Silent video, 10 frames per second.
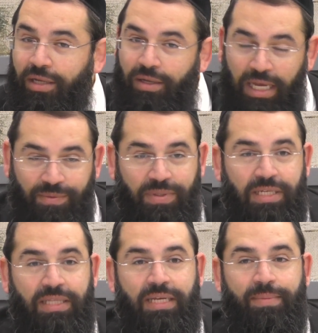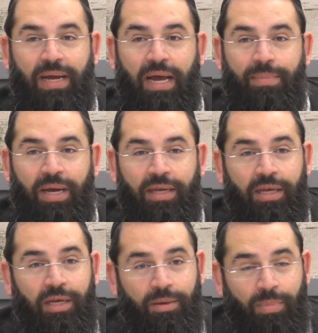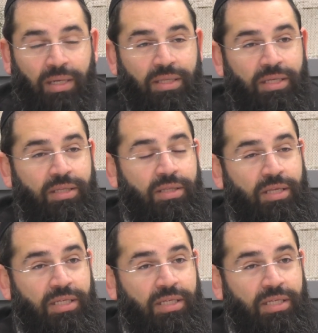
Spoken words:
as we see in the Gemara by the